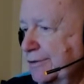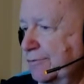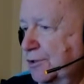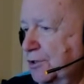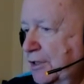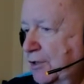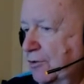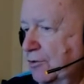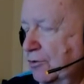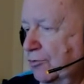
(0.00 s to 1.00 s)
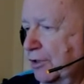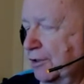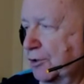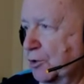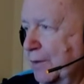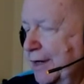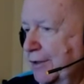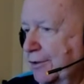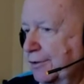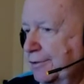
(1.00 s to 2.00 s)
what you need to do is get a
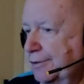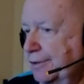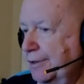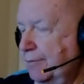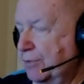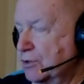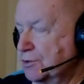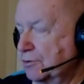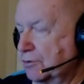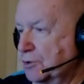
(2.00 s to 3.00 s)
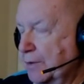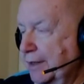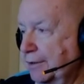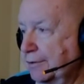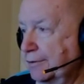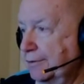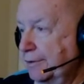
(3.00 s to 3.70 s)
trainer, personal trainer.